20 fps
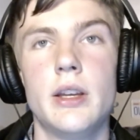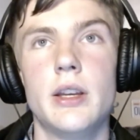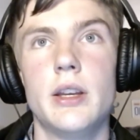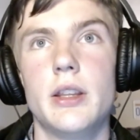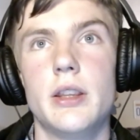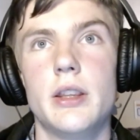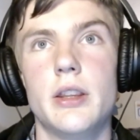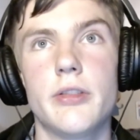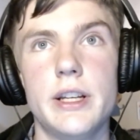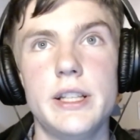
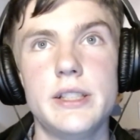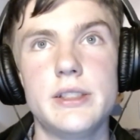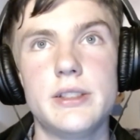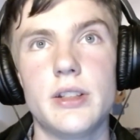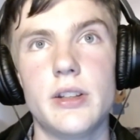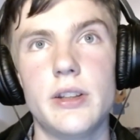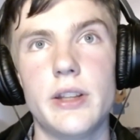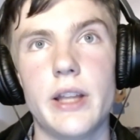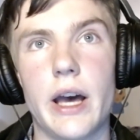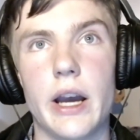the
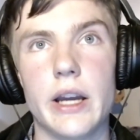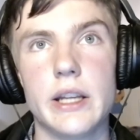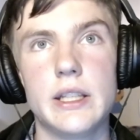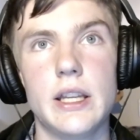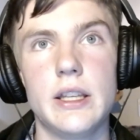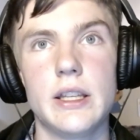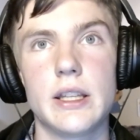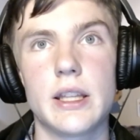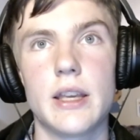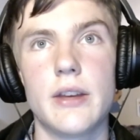reason that I
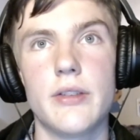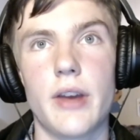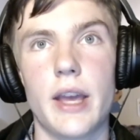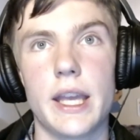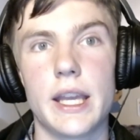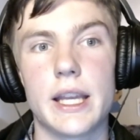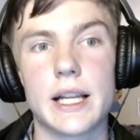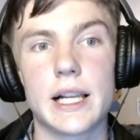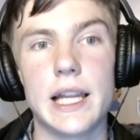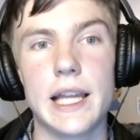didn't give a
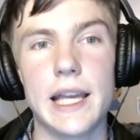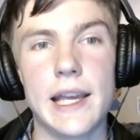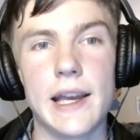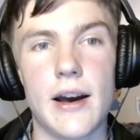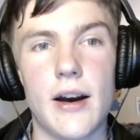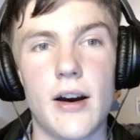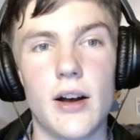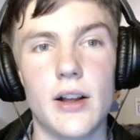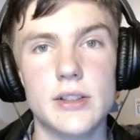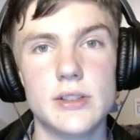clear
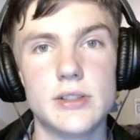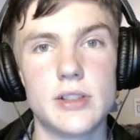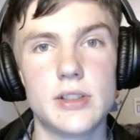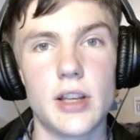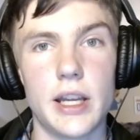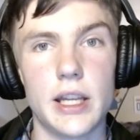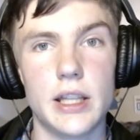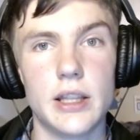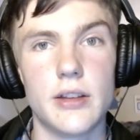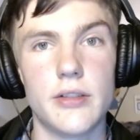answer
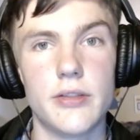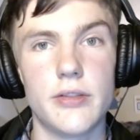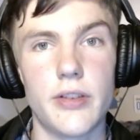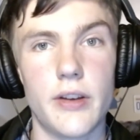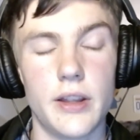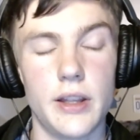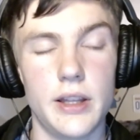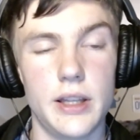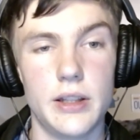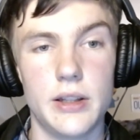in the
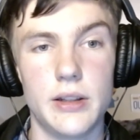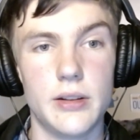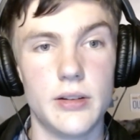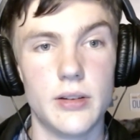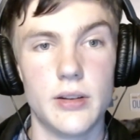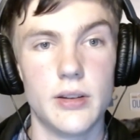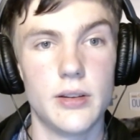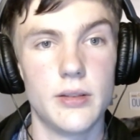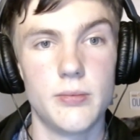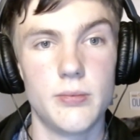
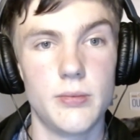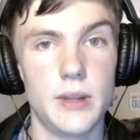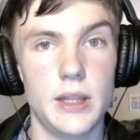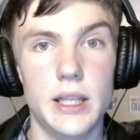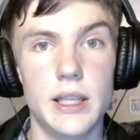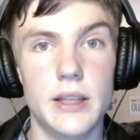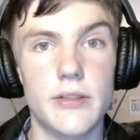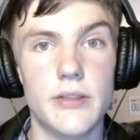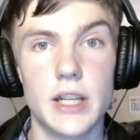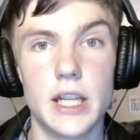
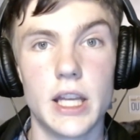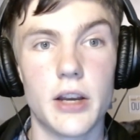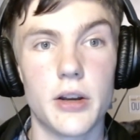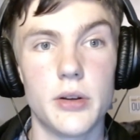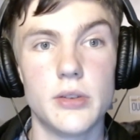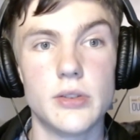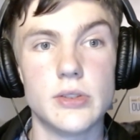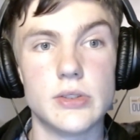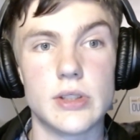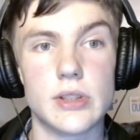
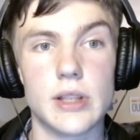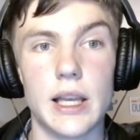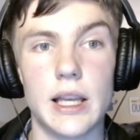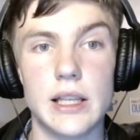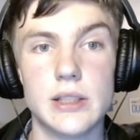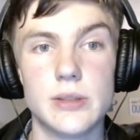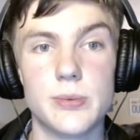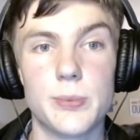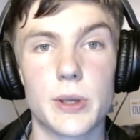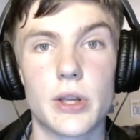videos
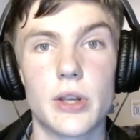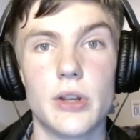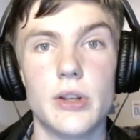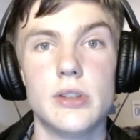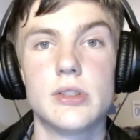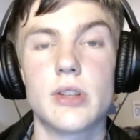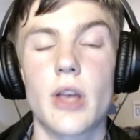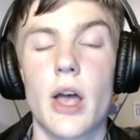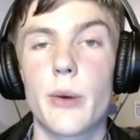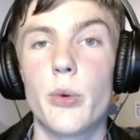is
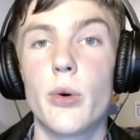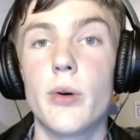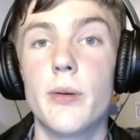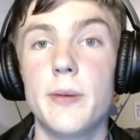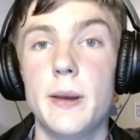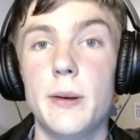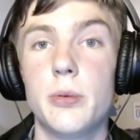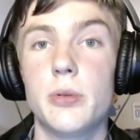because I want people